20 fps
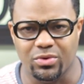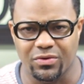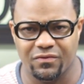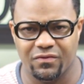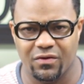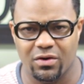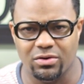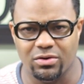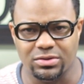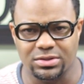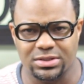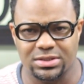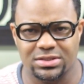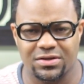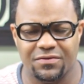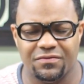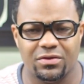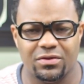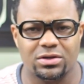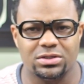reverse
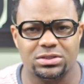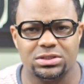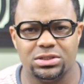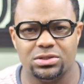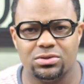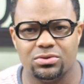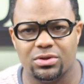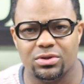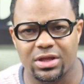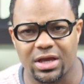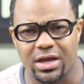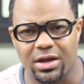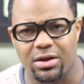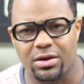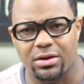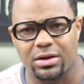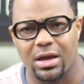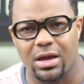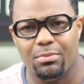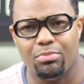as if they're still
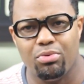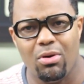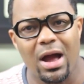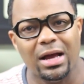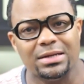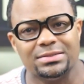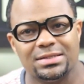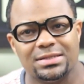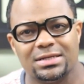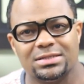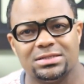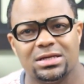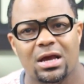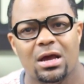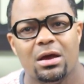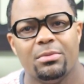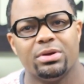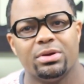there in that process,